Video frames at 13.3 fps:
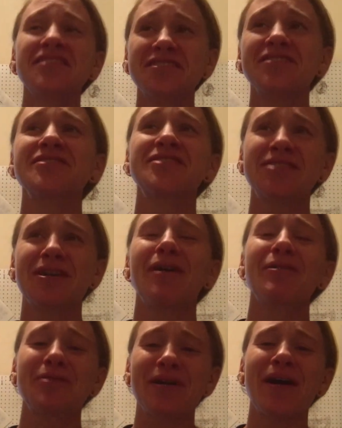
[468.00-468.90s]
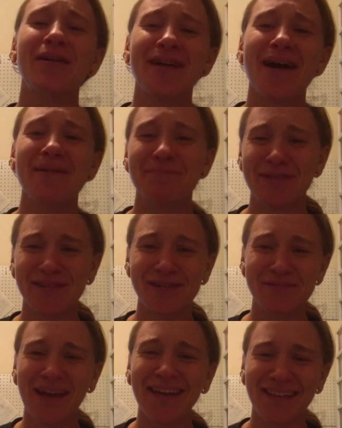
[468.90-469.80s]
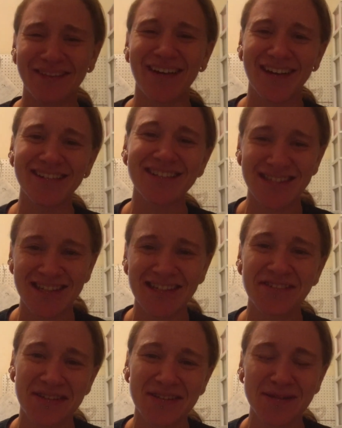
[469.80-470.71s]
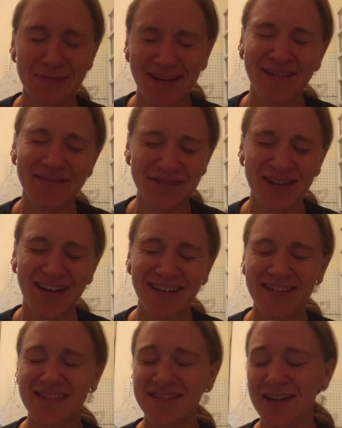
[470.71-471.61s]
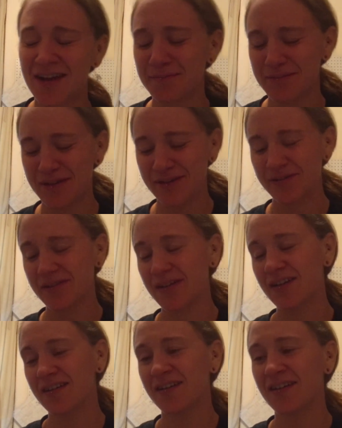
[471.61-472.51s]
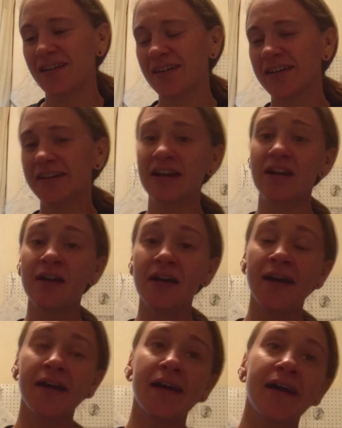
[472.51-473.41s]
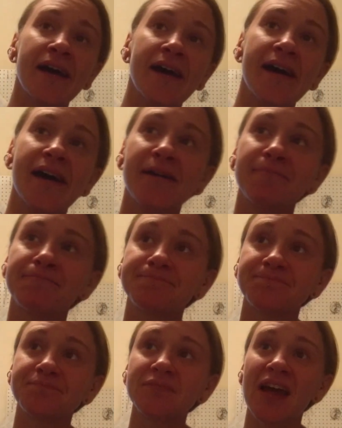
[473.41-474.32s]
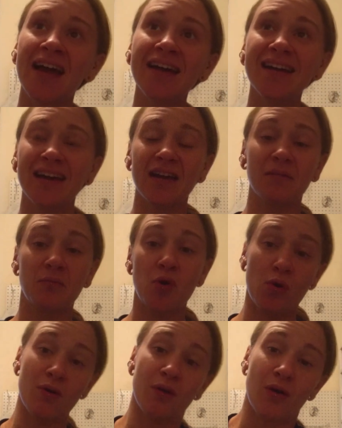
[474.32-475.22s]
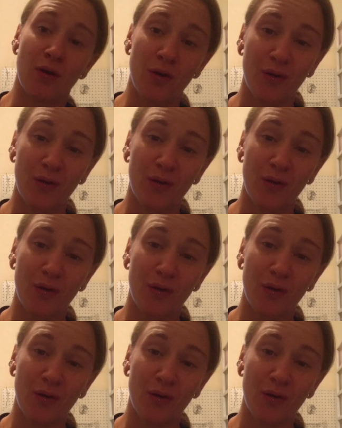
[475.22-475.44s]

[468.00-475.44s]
You're so grown up and you make the right decisions, but I'm trying to stop you. Uh, um, I am...